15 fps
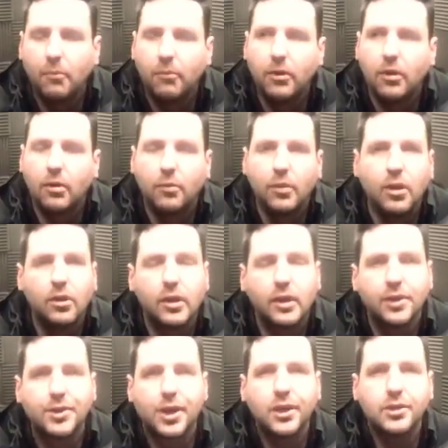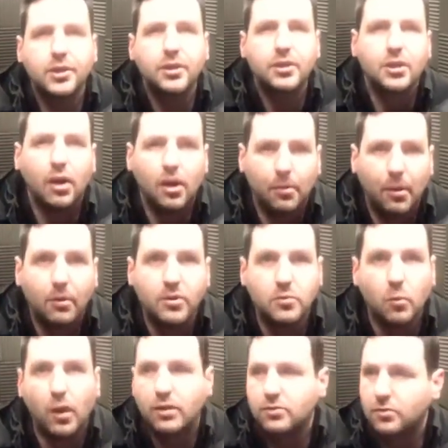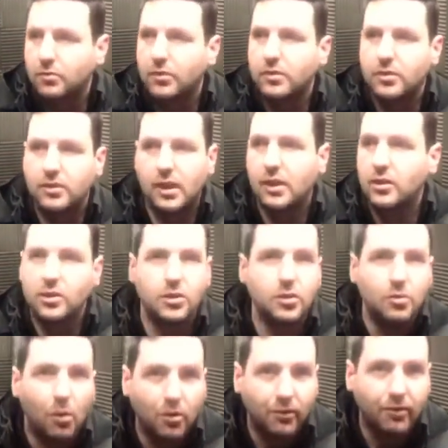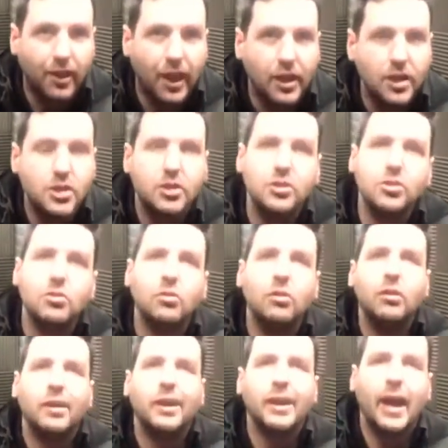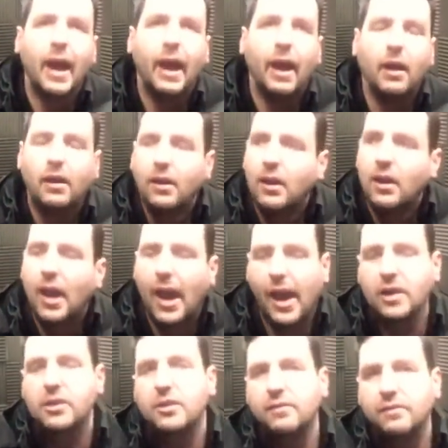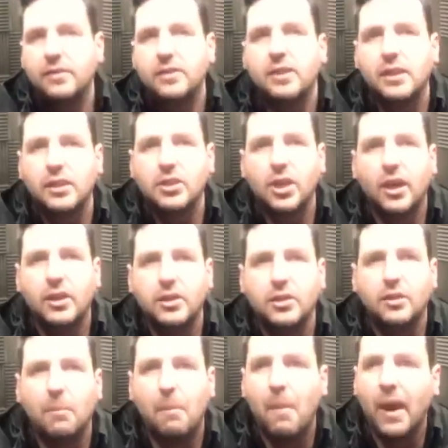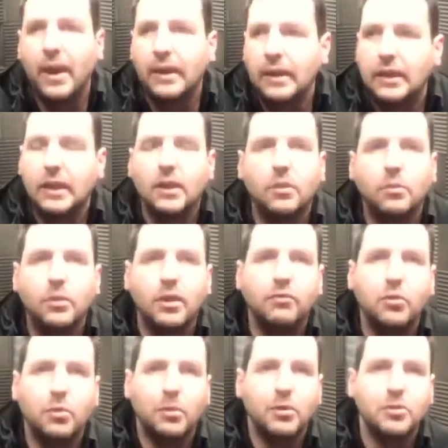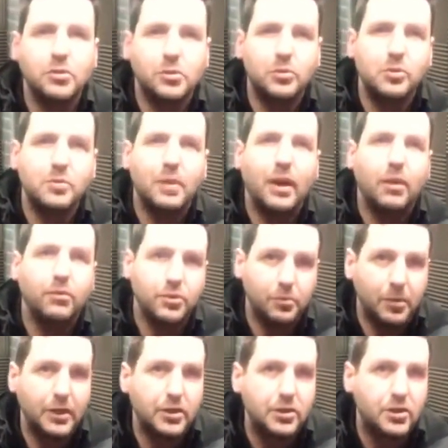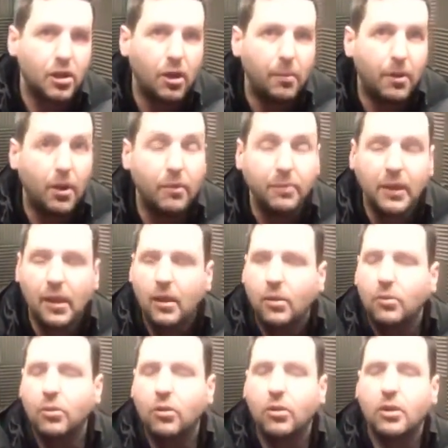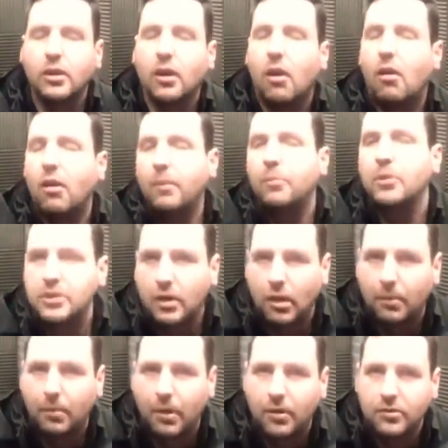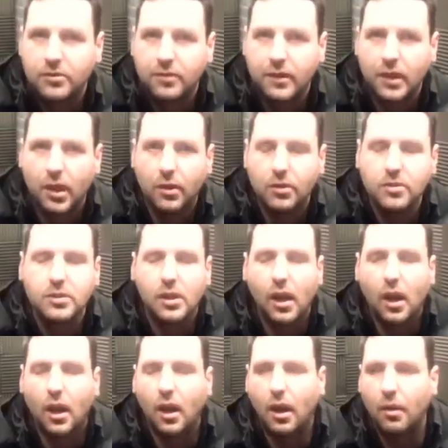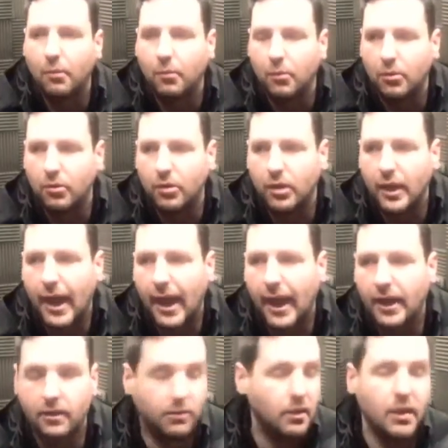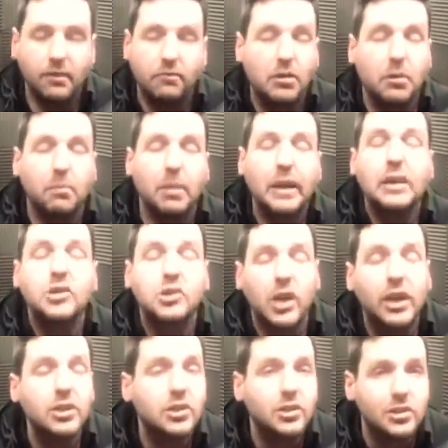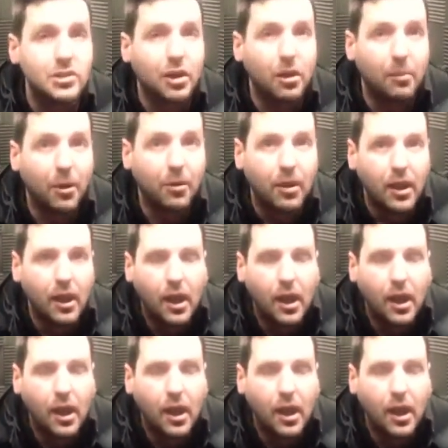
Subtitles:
You know, we're looking at changing the turbo as well as all the stage 2 modifications. You're looking at actually physically changing the main thing that will give you the most horsepower, which will be the turbo. We'll look at hybrid turbos for those. We'll look at even completely changing the turbo.